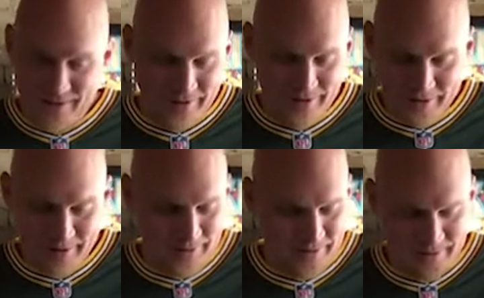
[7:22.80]
you
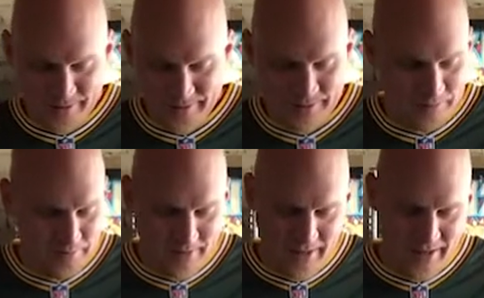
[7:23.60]

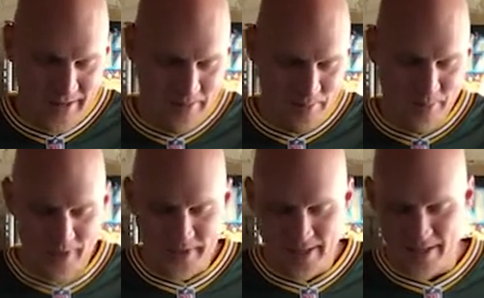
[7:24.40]
know.
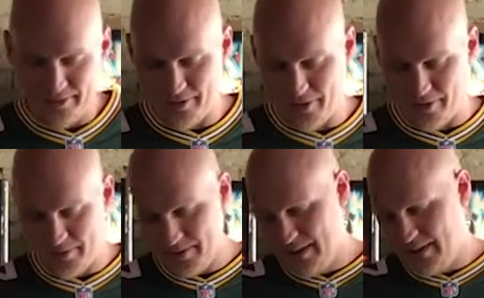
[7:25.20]
But yeah, so
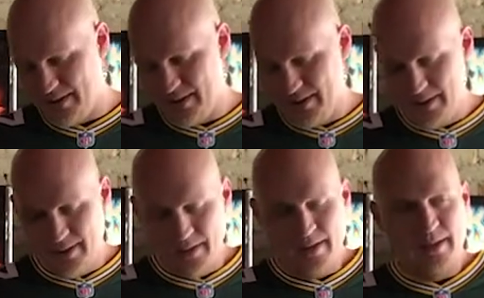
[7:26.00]

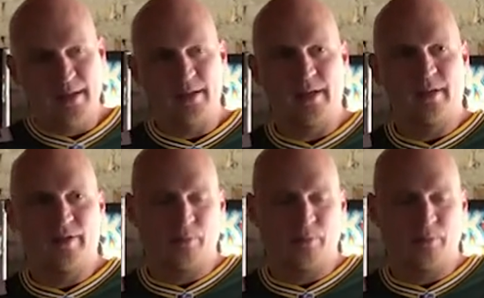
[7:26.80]
at Hidden